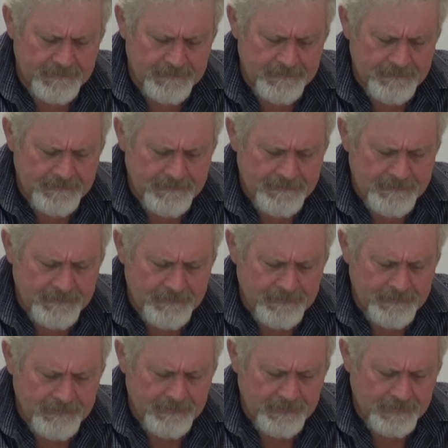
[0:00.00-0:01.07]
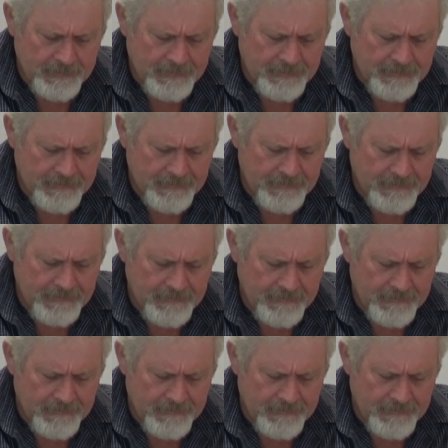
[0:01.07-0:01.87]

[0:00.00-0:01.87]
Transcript: Nothing is said.